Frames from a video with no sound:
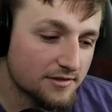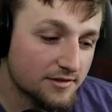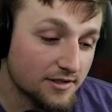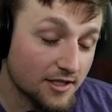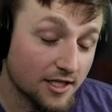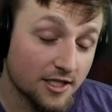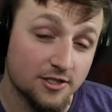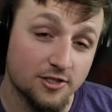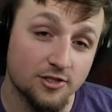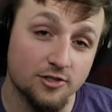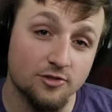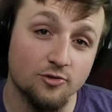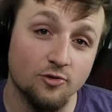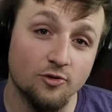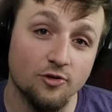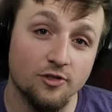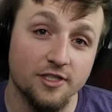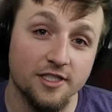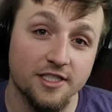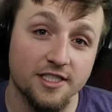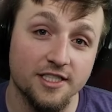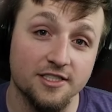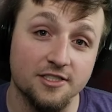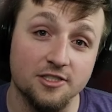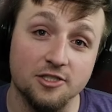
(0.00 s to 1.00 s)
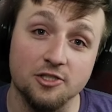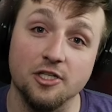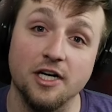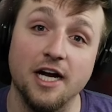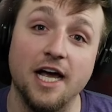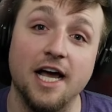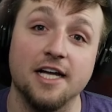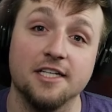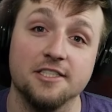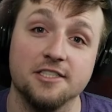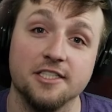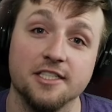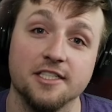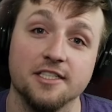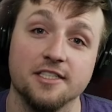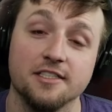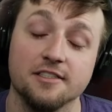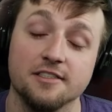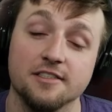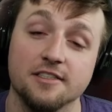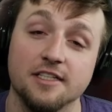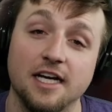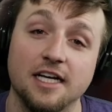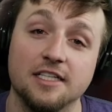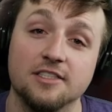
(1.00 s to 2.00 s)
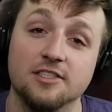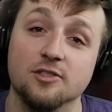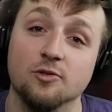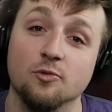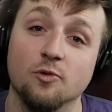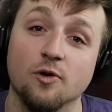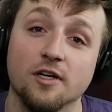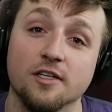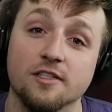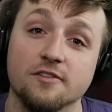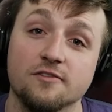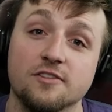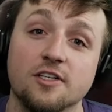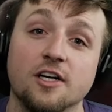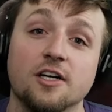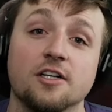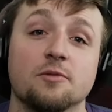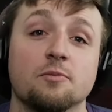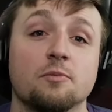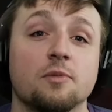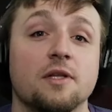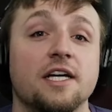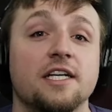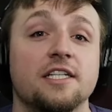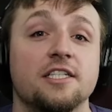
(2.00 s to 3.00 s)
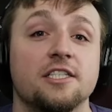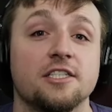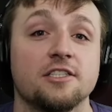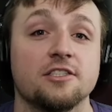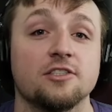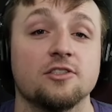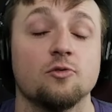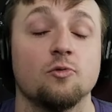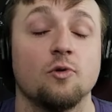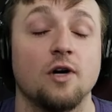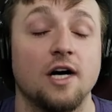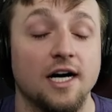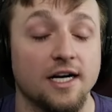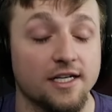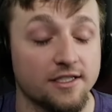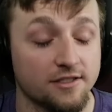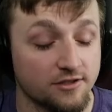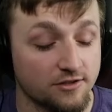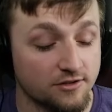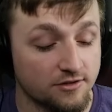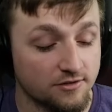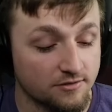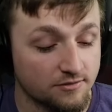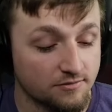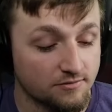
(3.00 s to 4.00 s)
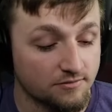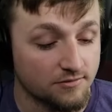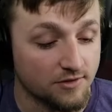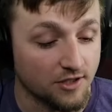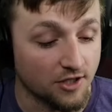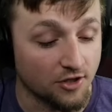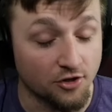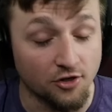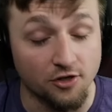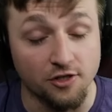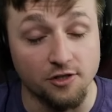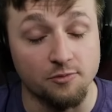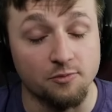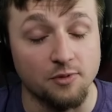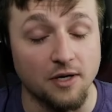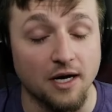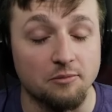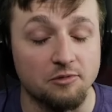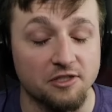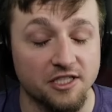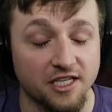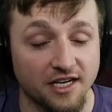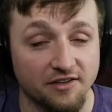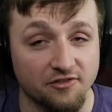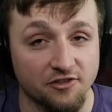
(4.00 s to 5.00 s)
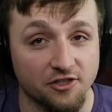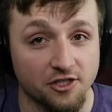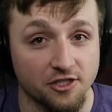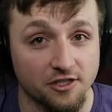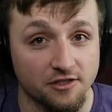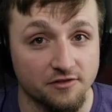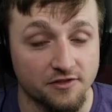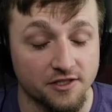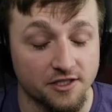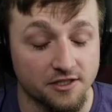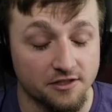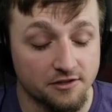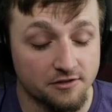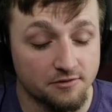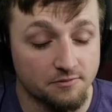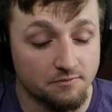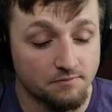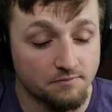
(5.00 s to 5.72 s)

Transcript: A story as tragic as the one of Darth Plagueis the Wise, although you probably haven't heard of it.